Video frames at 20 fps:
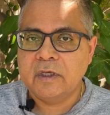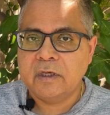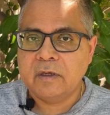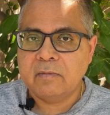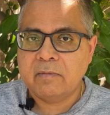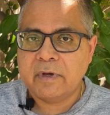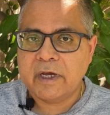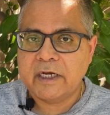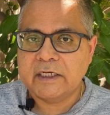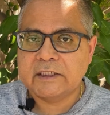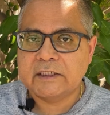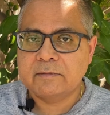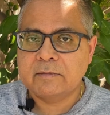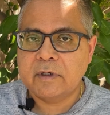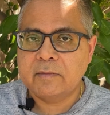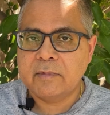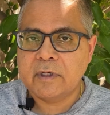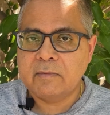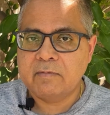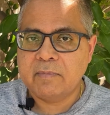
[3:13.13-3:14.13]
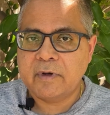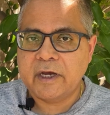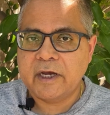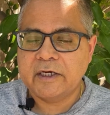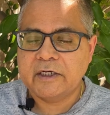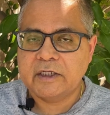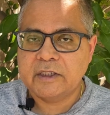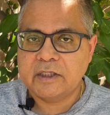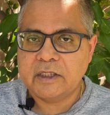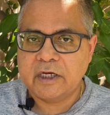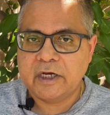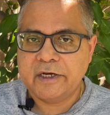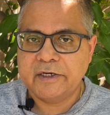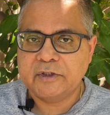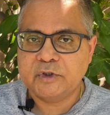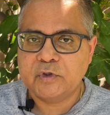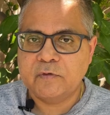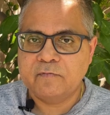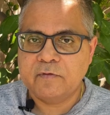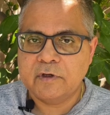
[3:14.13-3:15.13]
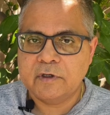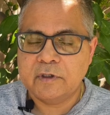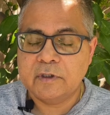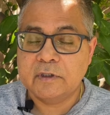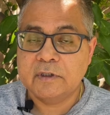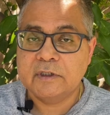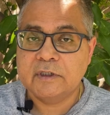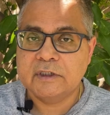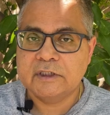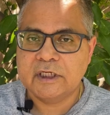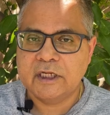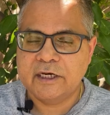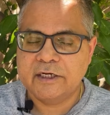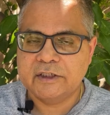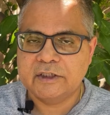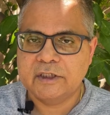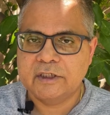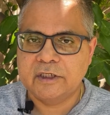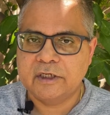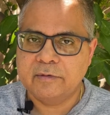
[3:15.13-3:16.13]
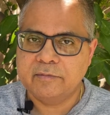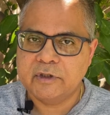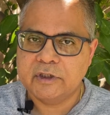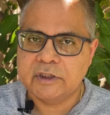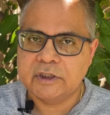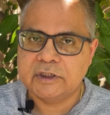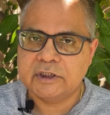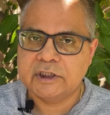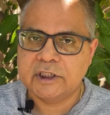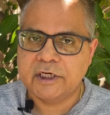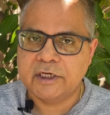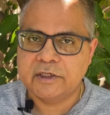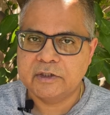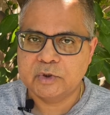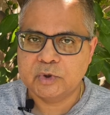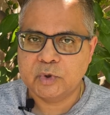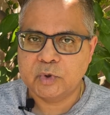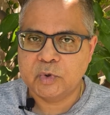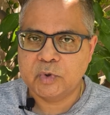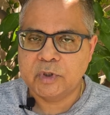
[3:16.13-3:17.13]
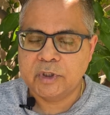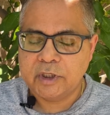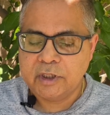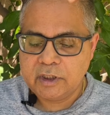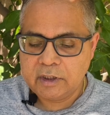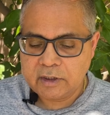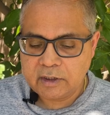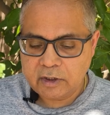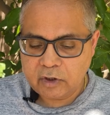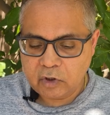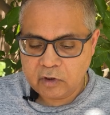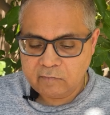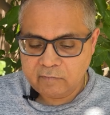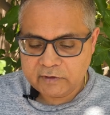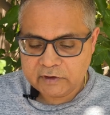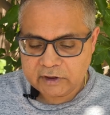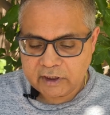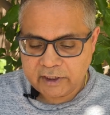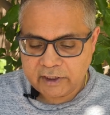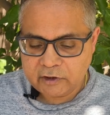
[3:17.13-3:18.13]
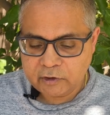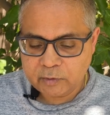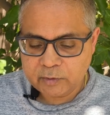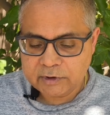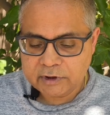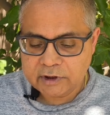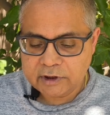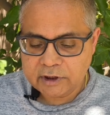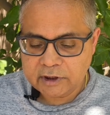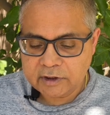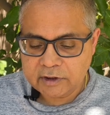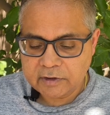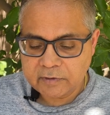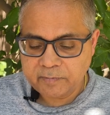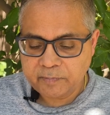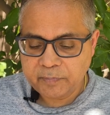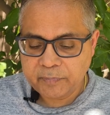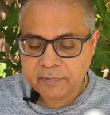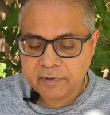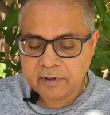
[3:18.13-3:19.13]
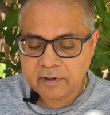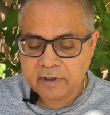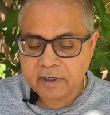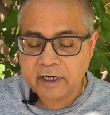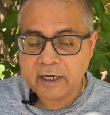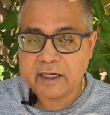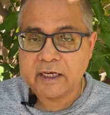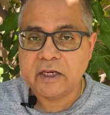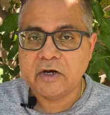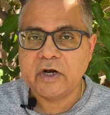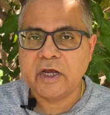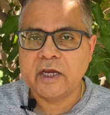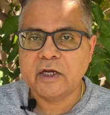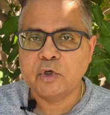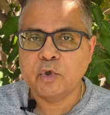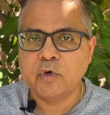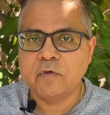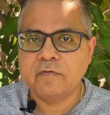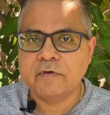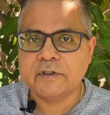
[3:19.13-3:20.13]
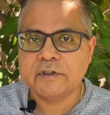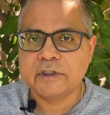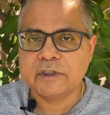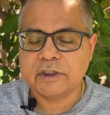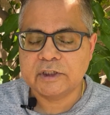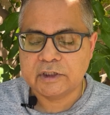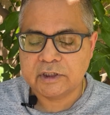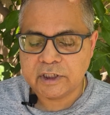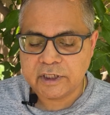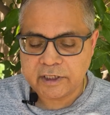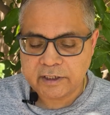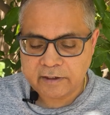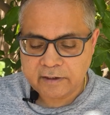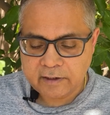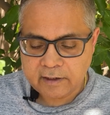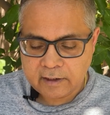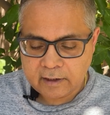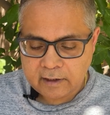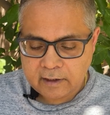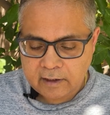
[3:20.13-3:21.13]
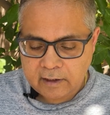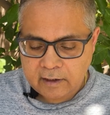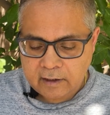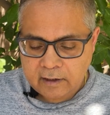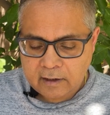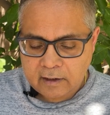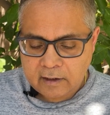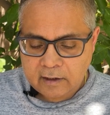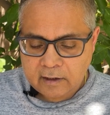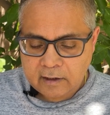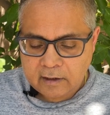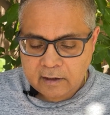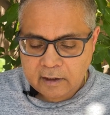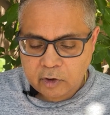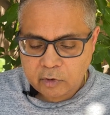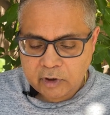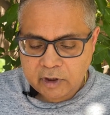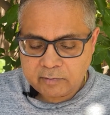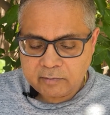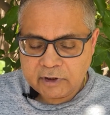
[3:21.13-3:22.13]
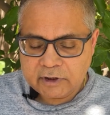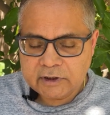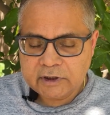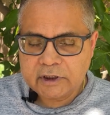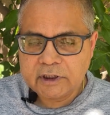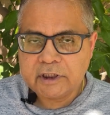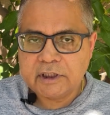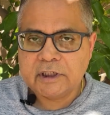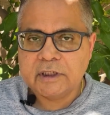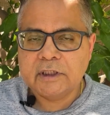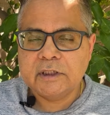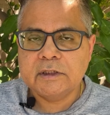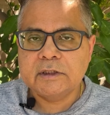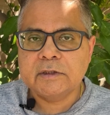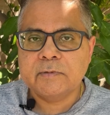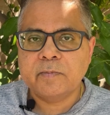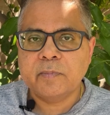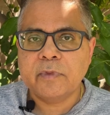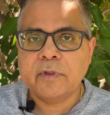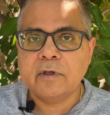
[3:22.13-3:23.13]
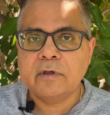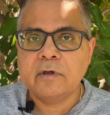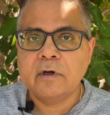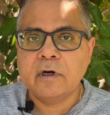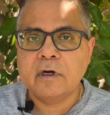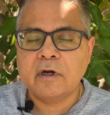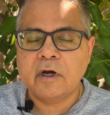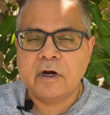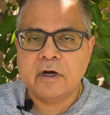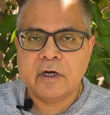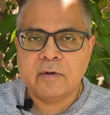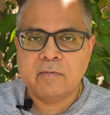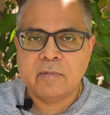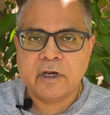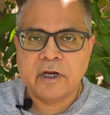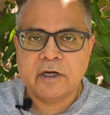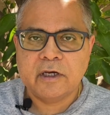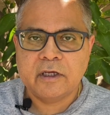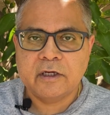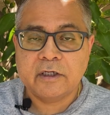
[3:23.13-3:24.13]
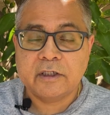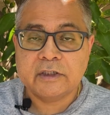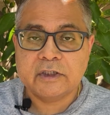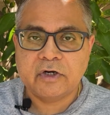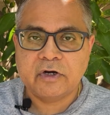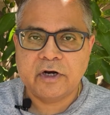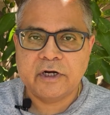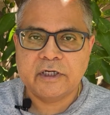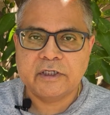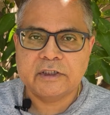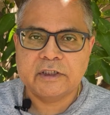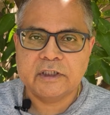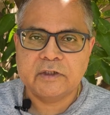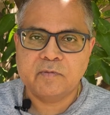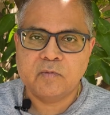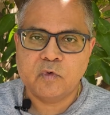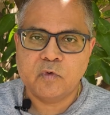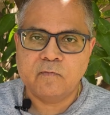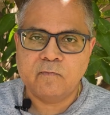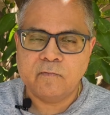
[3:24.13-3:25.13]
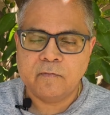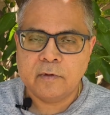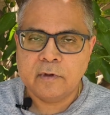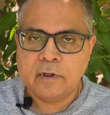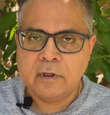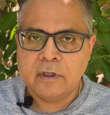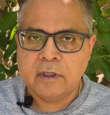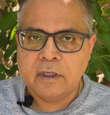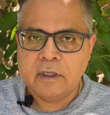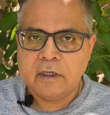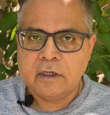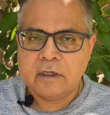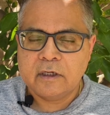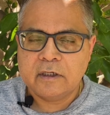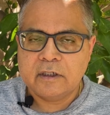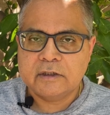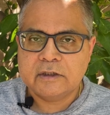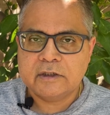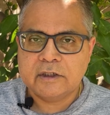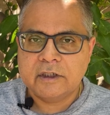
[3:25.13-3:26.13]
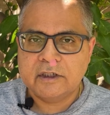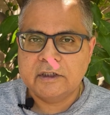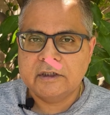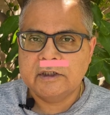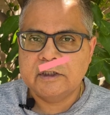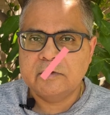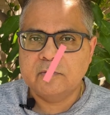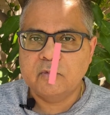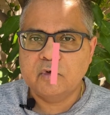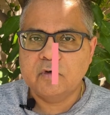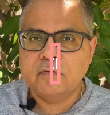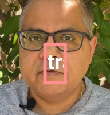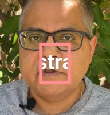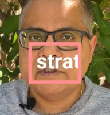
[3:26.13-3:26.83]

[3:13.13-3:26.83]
maximum impact in the eyes of the selection committee chair. So they always like to see a highly ranked university there. Now, number three is you are contemplating a strategic move. And a strategic move is